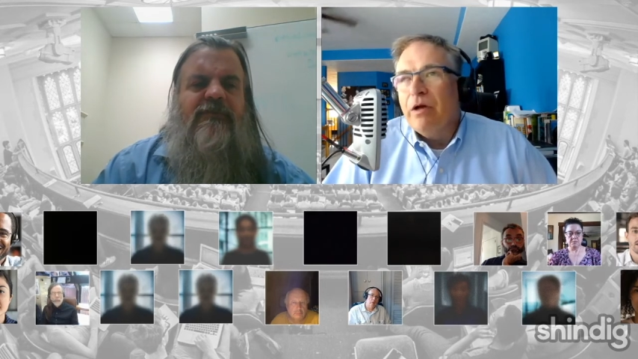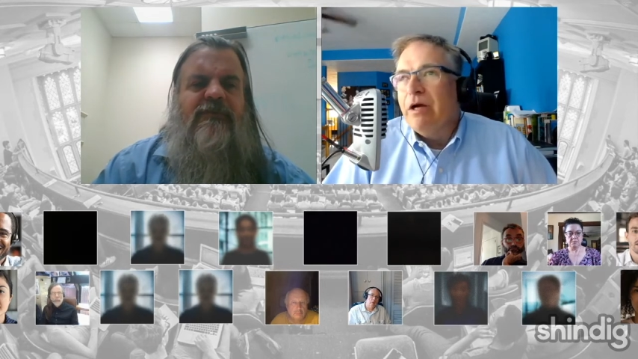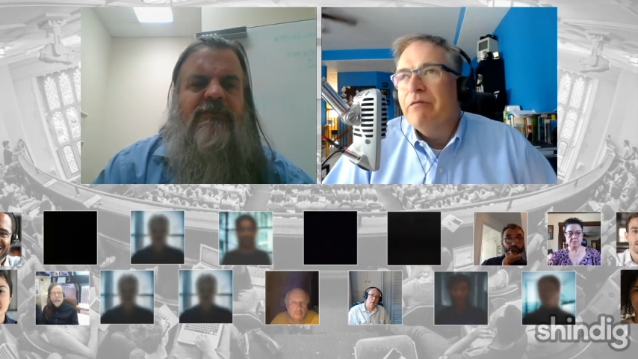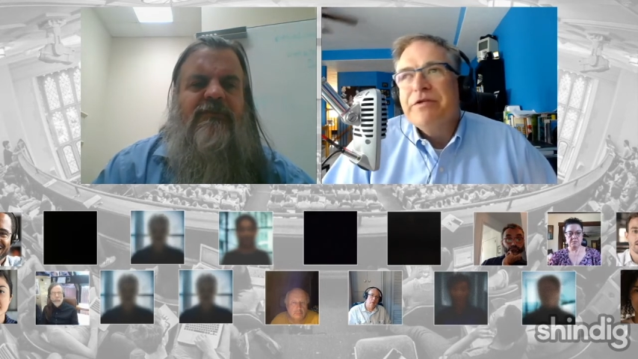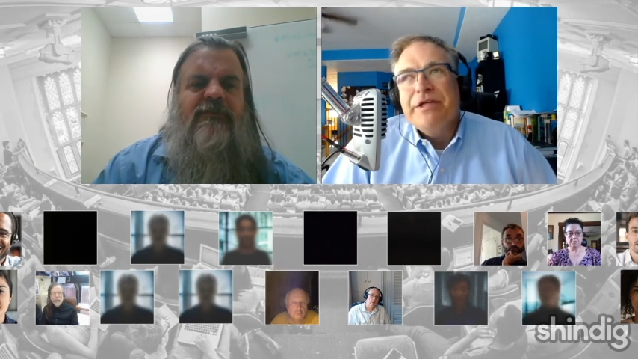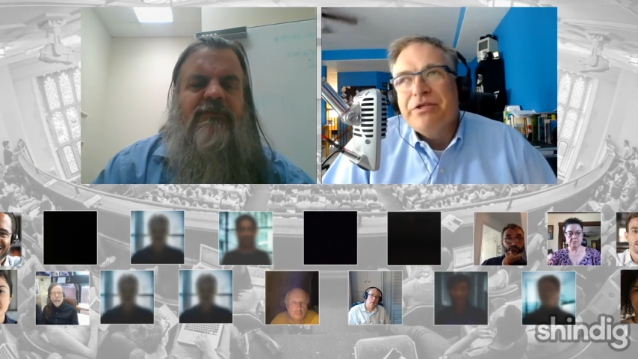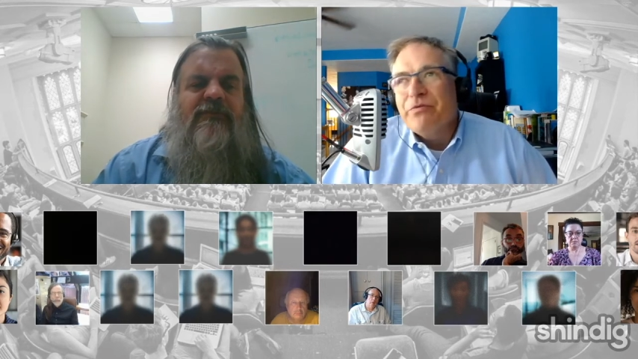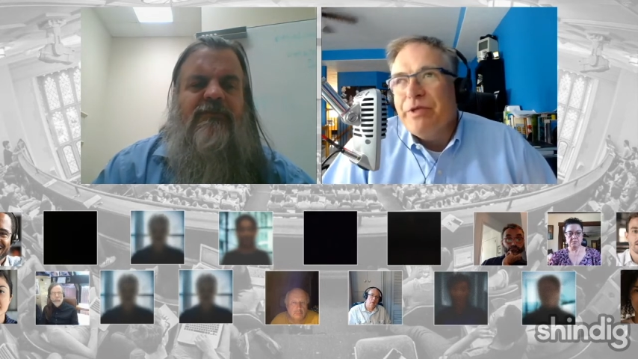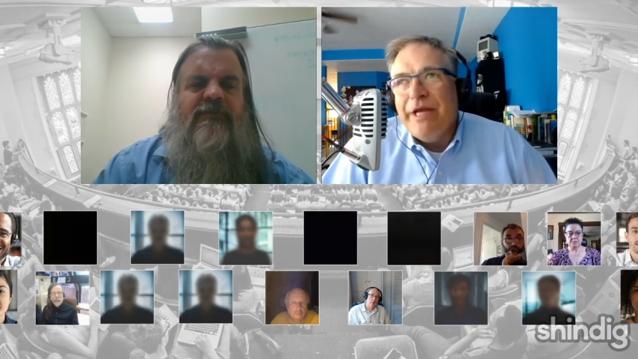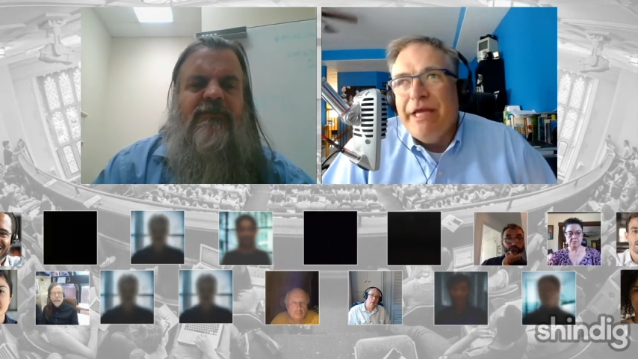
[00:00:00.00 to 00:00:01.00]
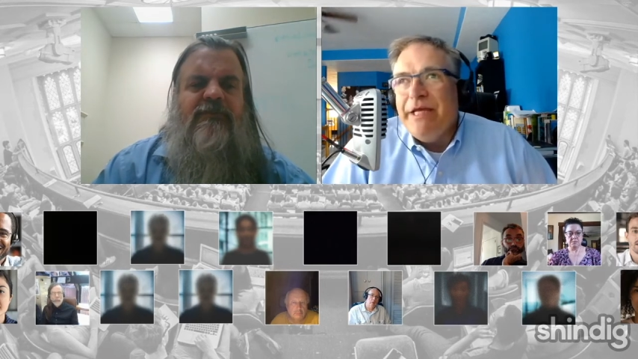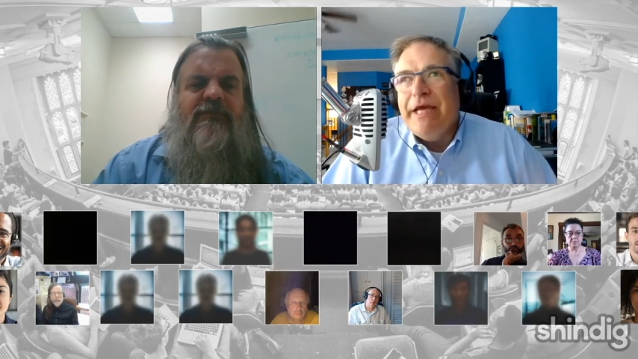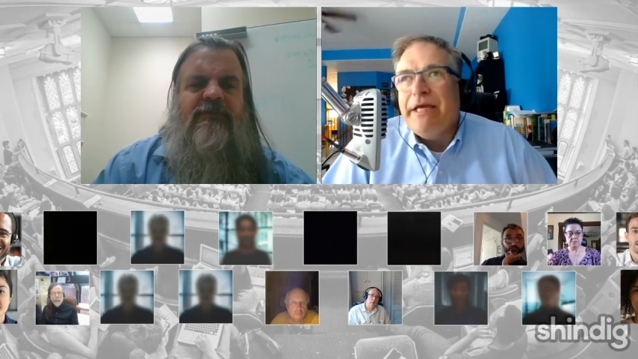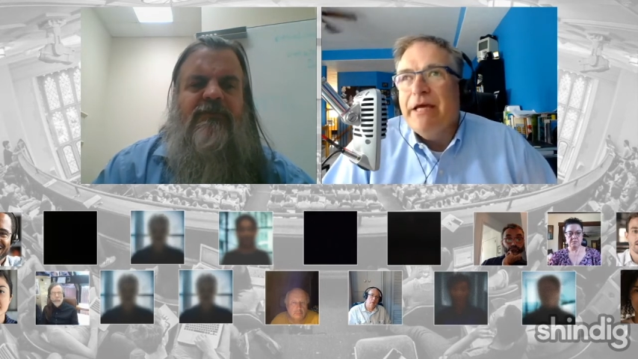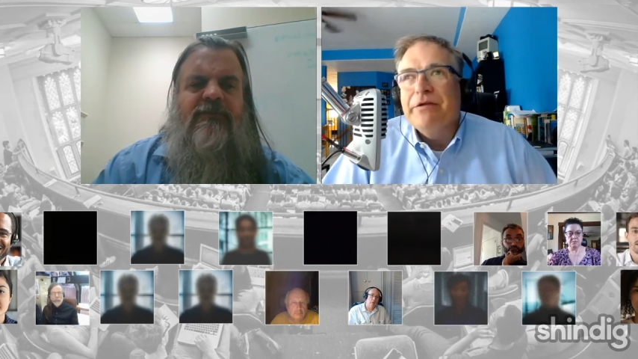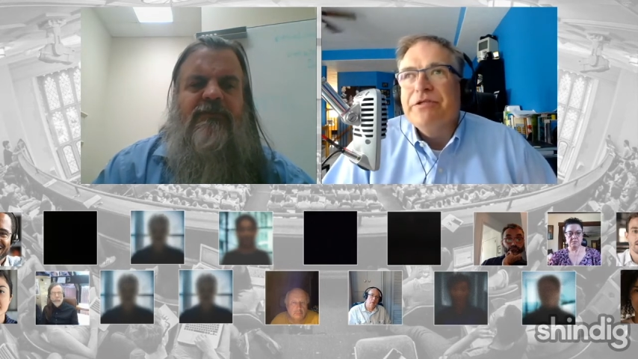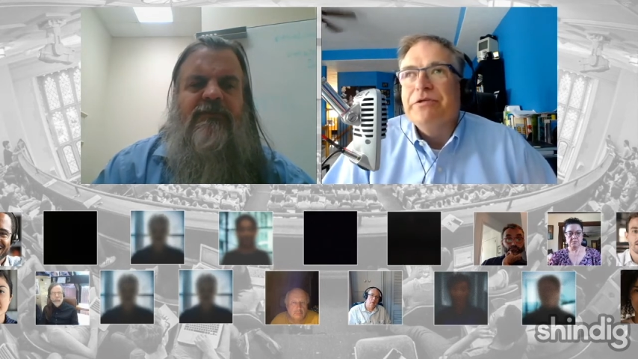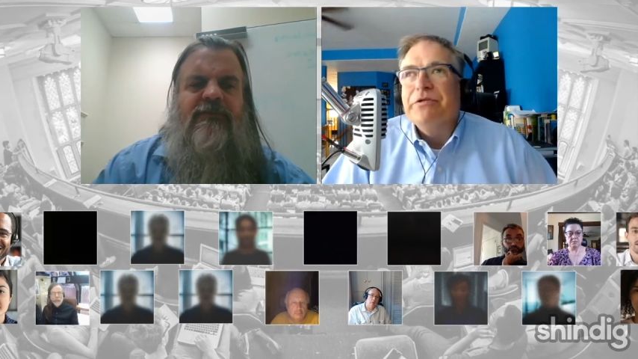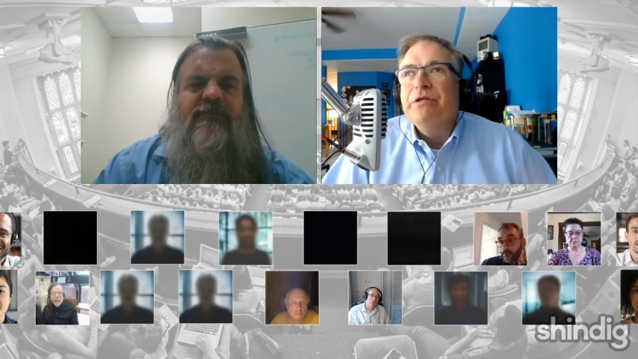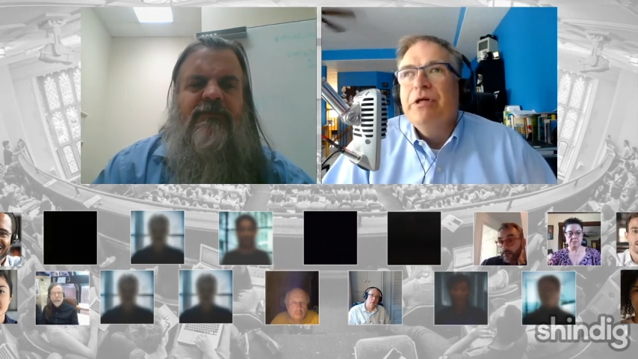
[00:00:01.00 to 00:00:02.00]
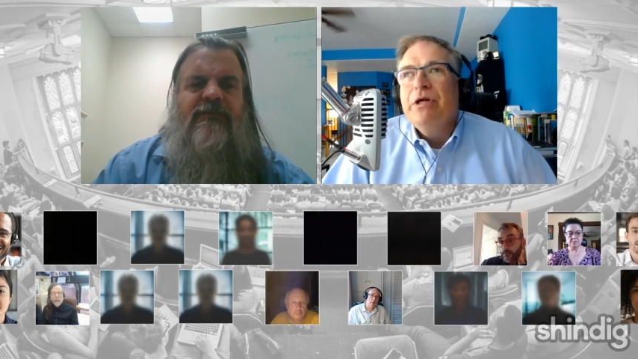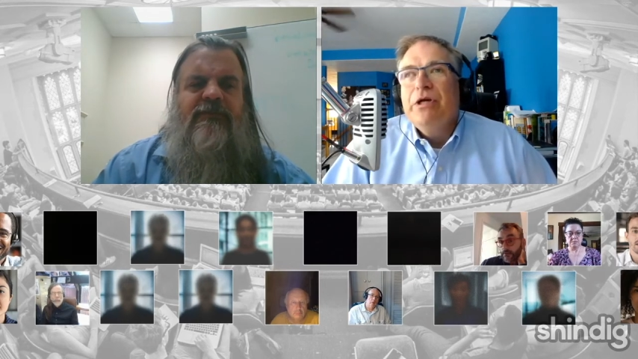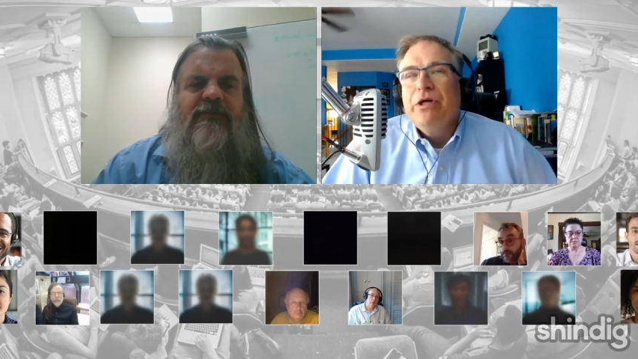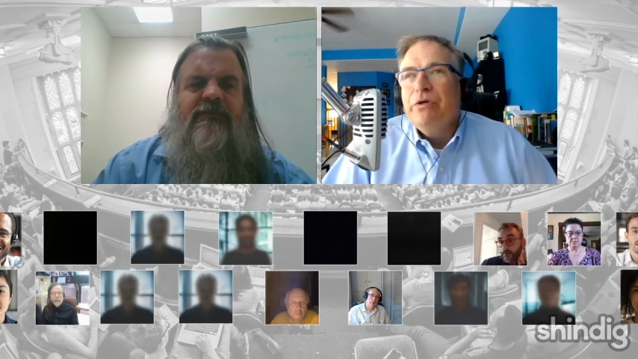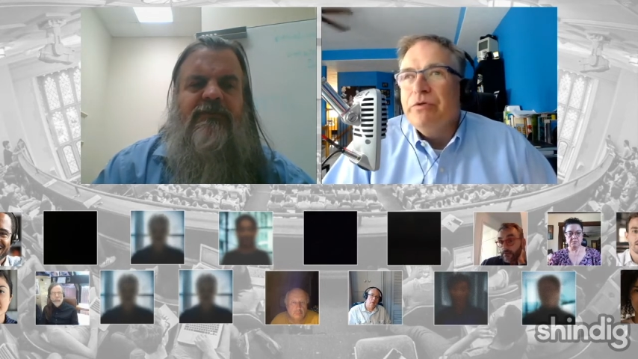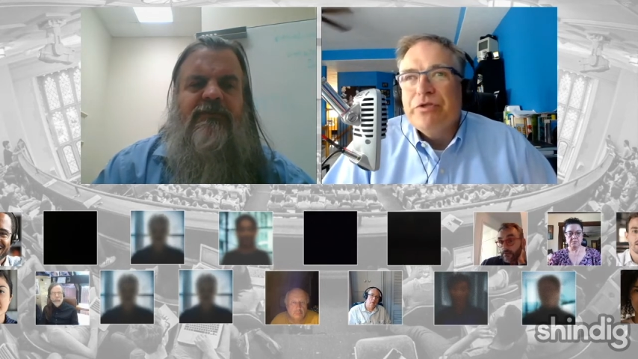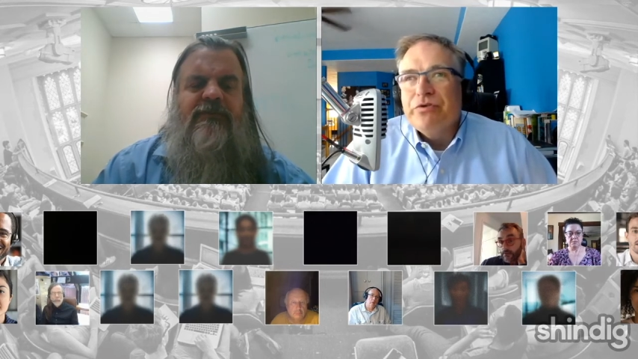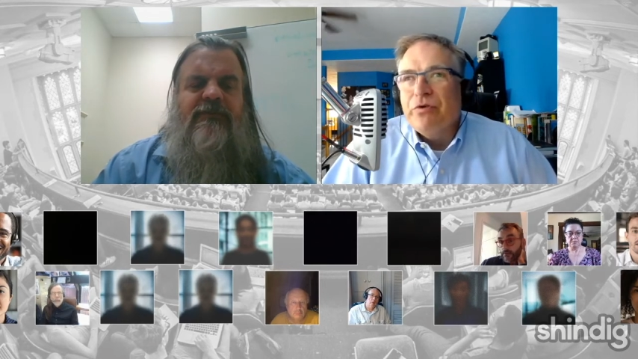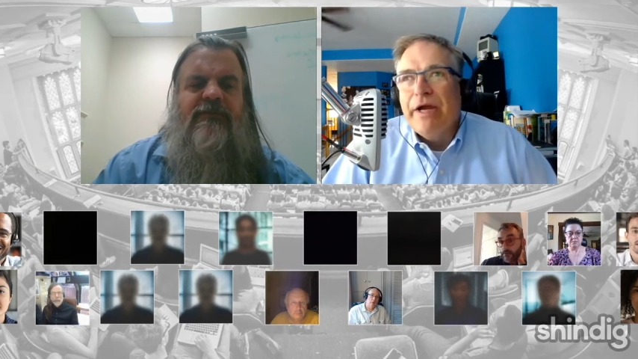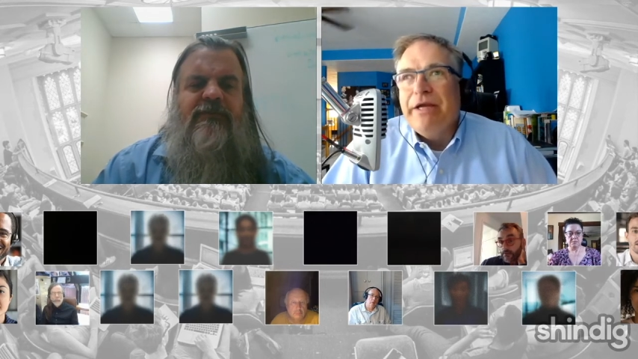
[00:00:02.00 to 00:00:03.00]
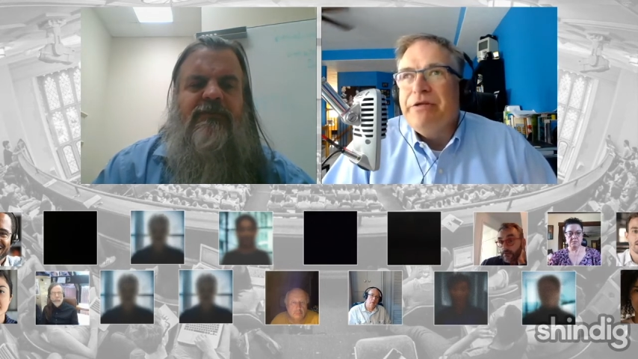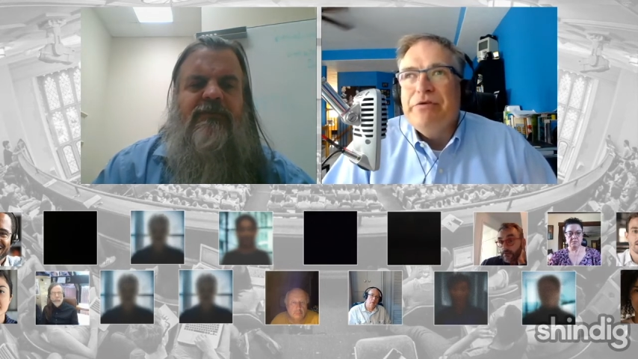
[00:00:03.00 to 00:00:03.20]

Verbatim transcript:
Speaker 1: conversation with an ADA counselor who was trying to